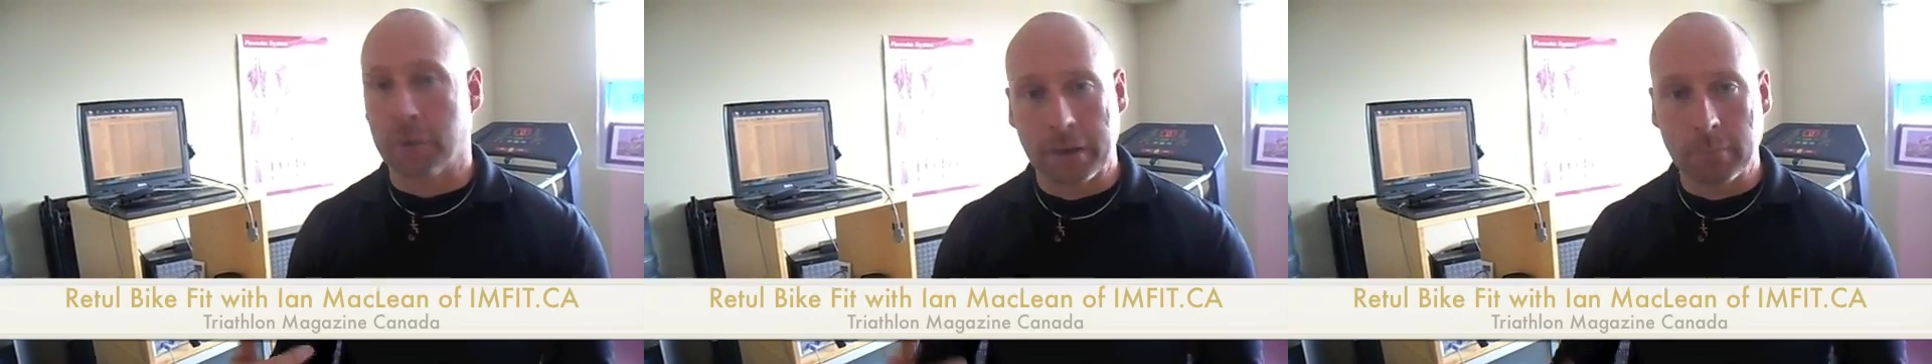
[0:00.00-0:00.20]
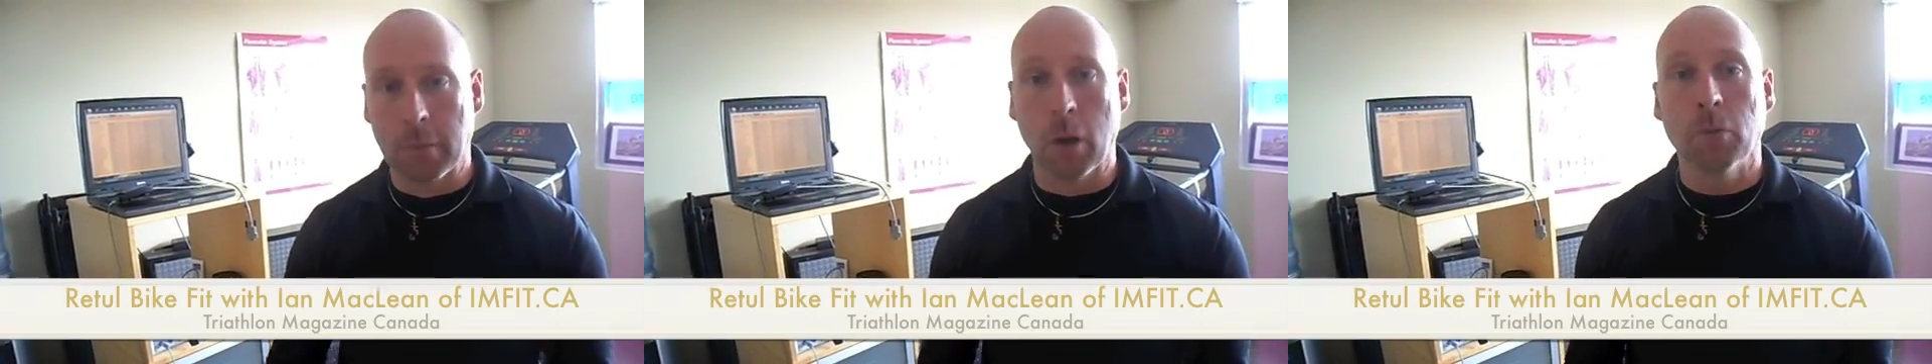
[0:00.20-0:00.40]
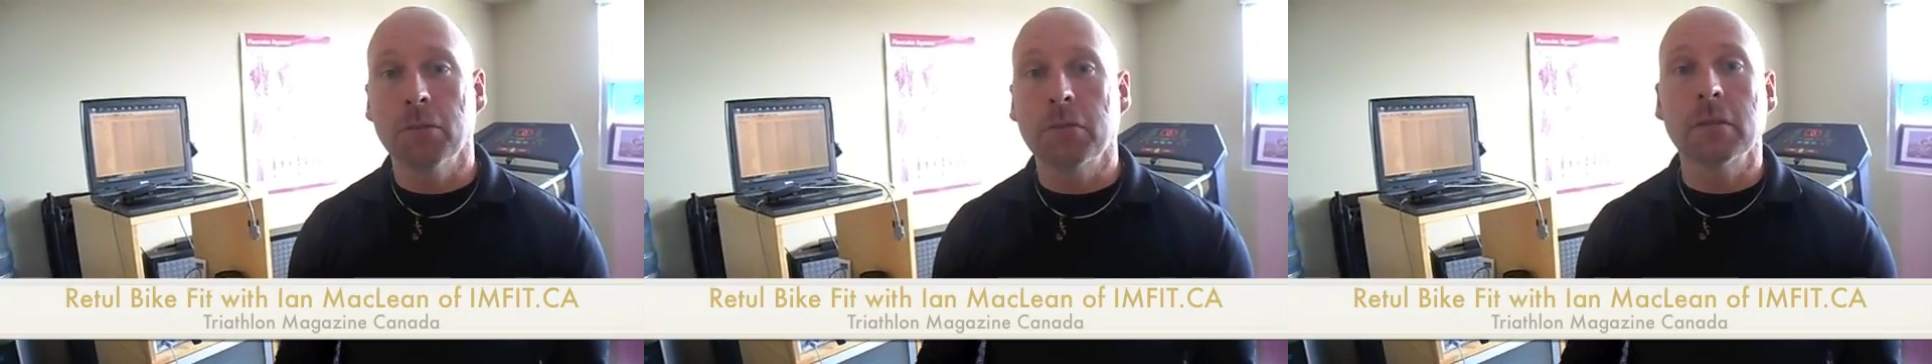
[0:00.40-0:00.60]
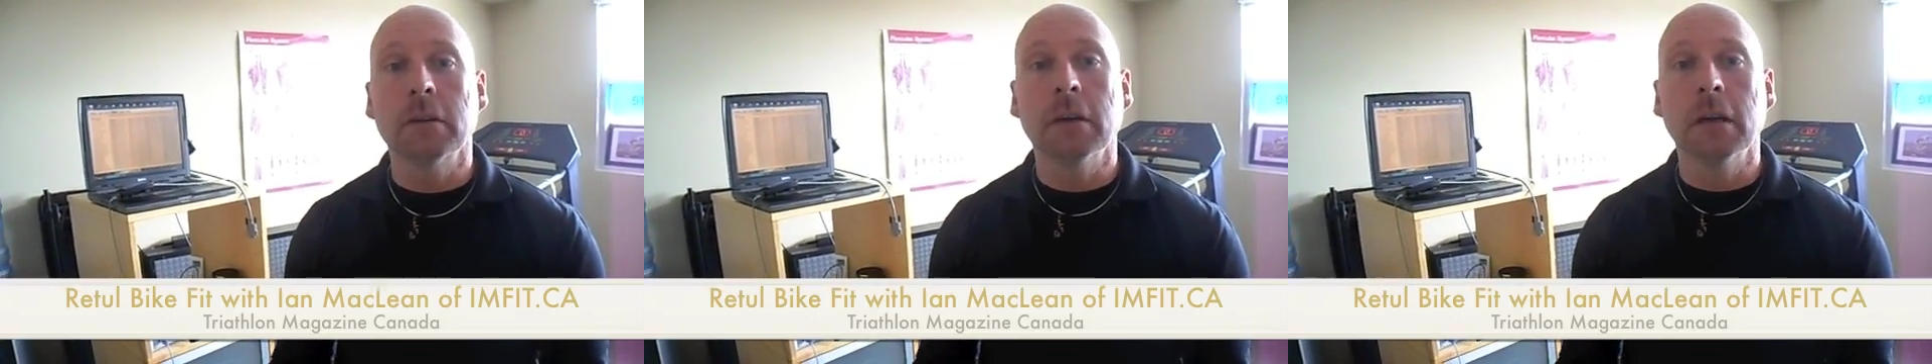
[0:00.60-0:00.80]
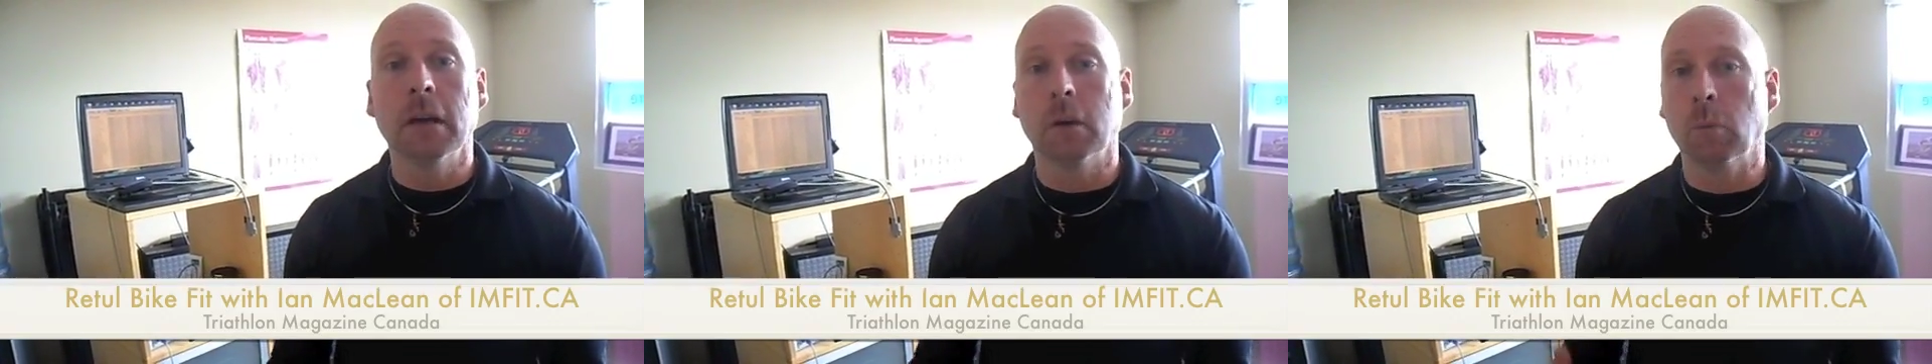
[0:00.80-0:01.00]
bring both.
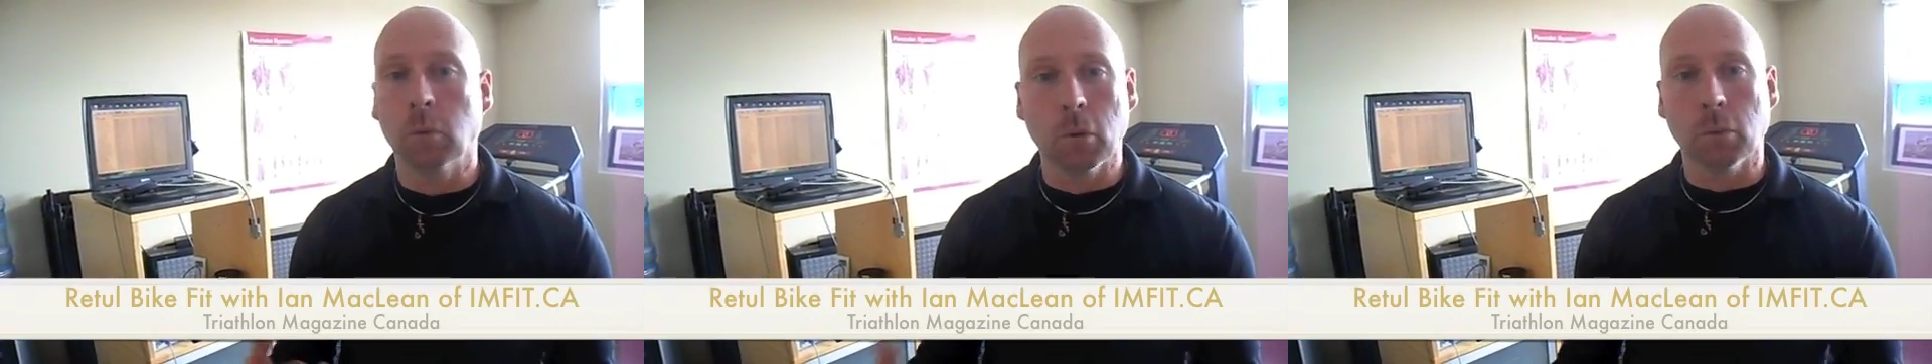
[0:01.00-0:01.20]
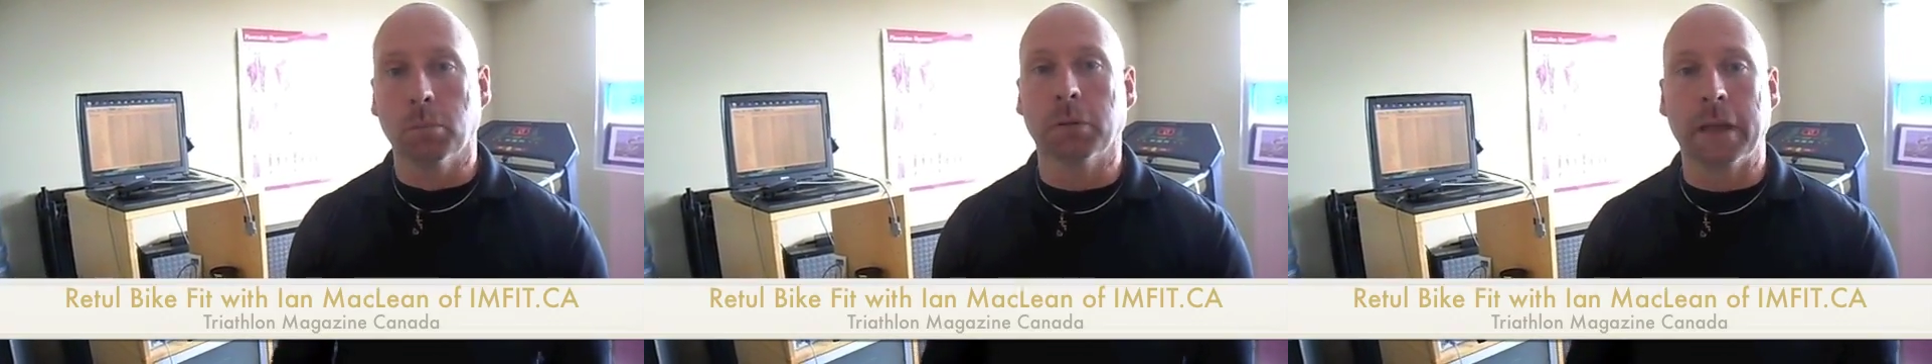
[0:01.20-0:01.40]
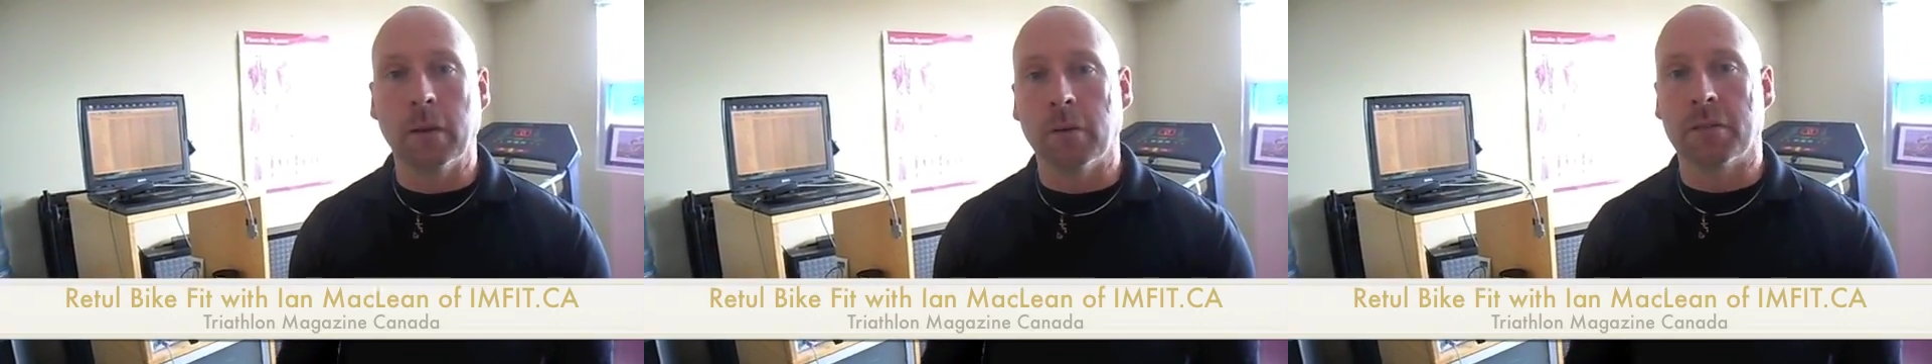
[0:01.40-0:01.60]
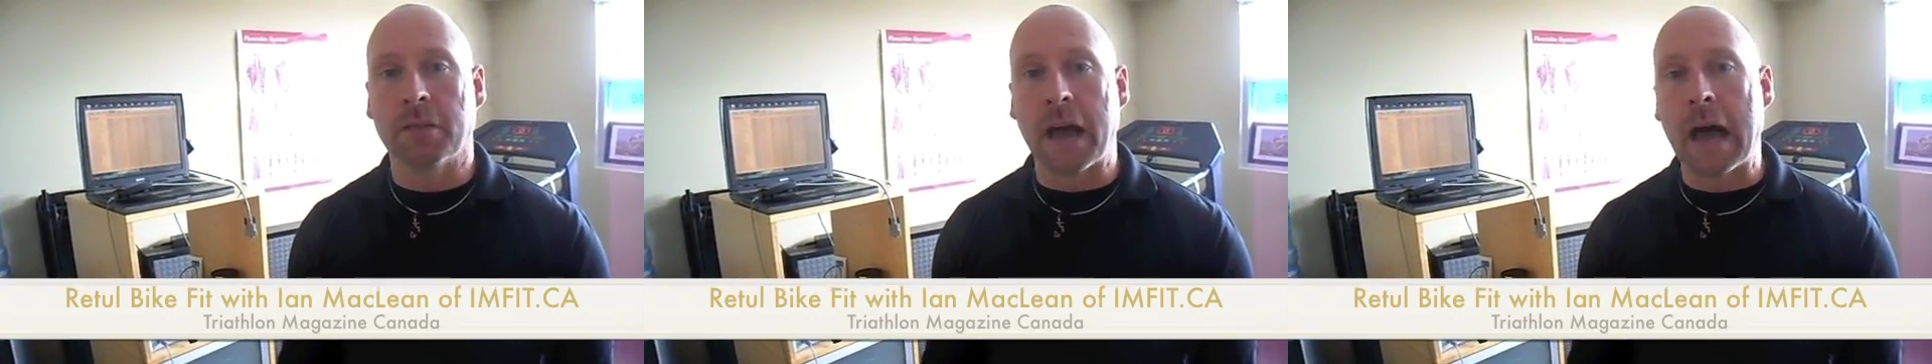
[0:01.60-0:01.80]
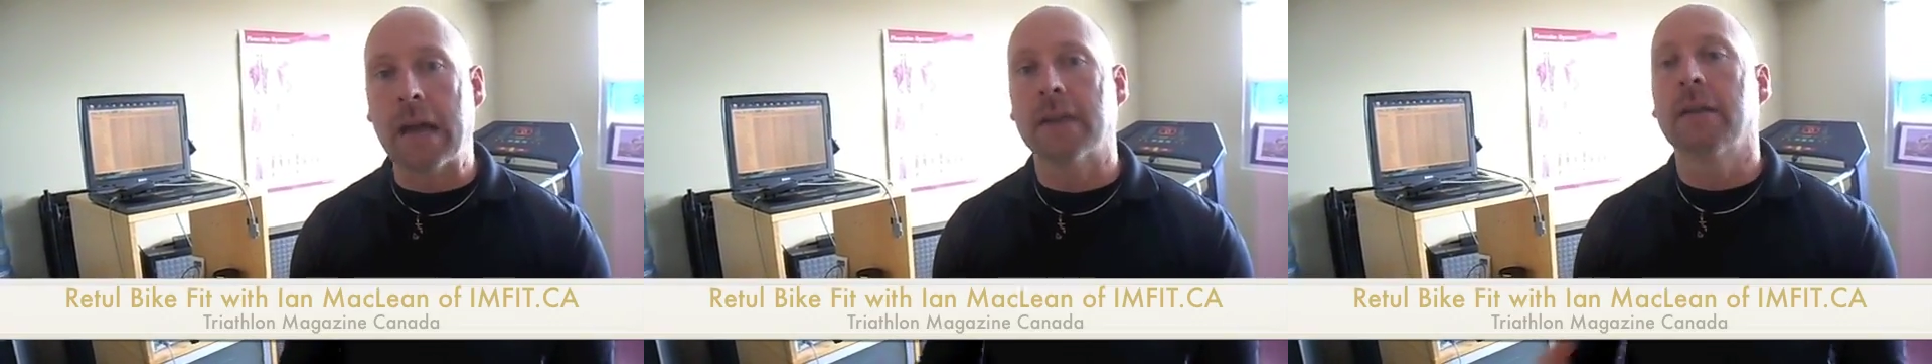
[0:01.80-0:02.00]
We'll play
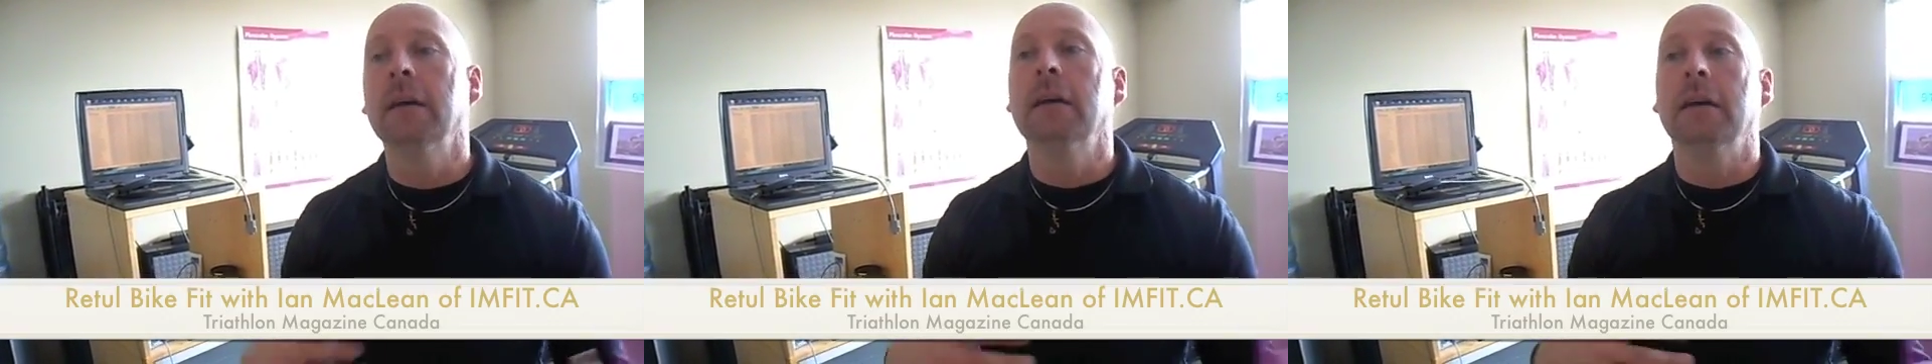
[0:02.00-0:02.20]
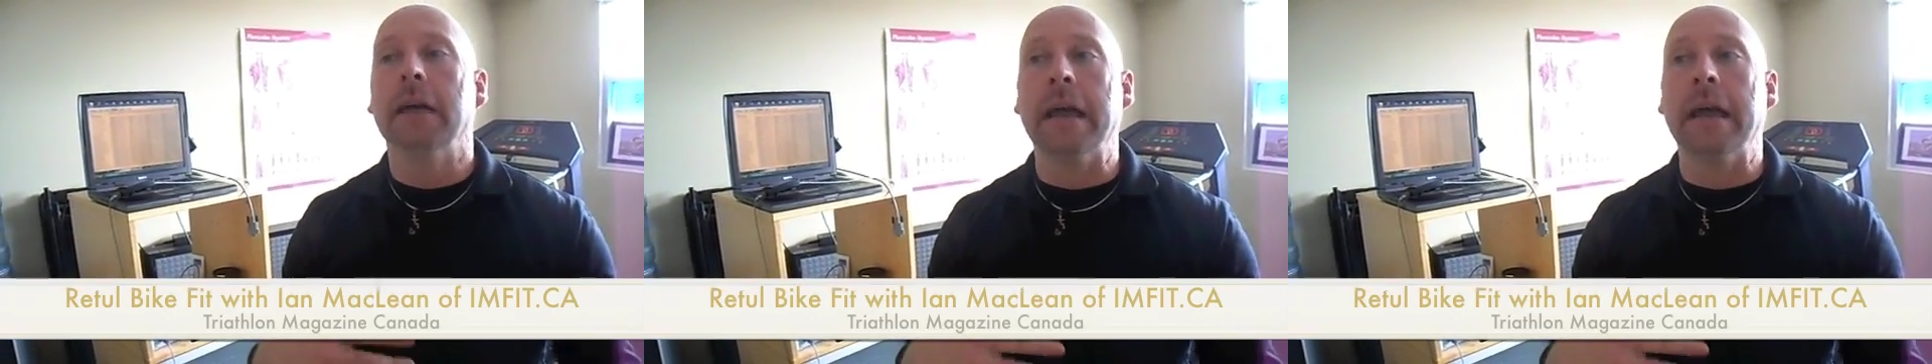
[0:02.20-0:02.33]
with that.